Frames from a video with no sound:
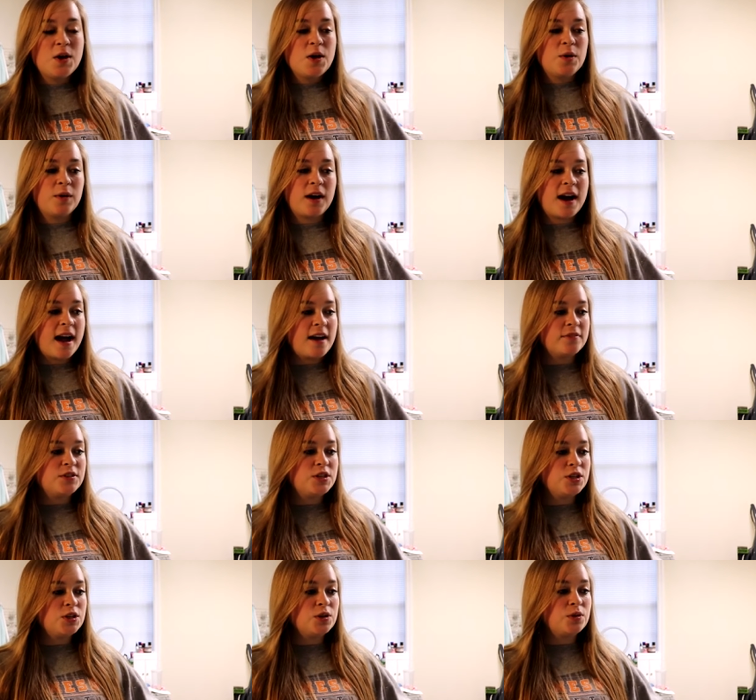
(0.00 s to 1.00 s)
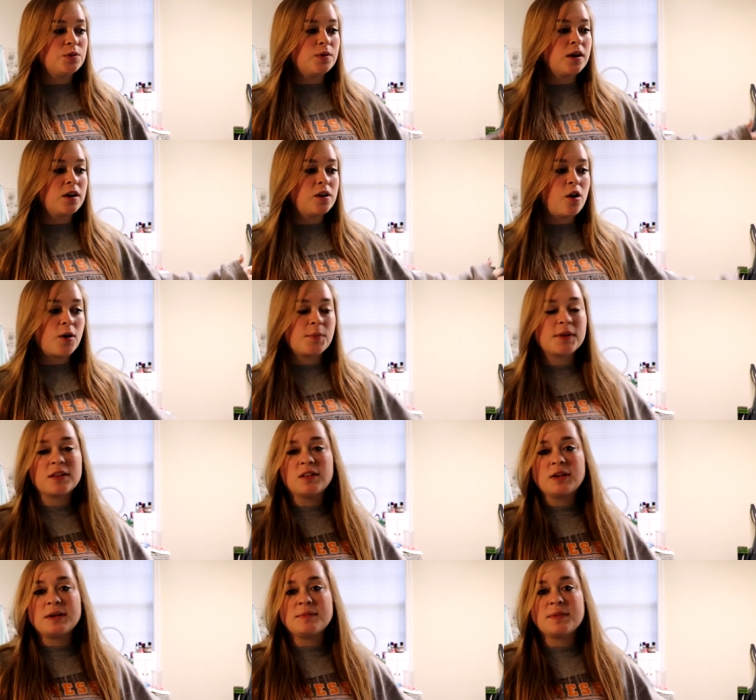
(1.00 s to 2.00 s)
where I have to carpet
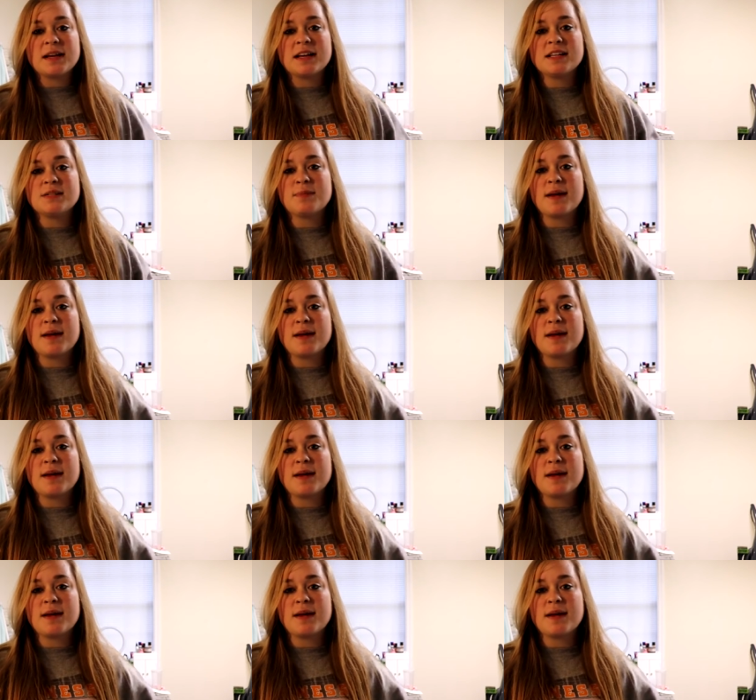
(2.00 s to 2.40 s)
clean because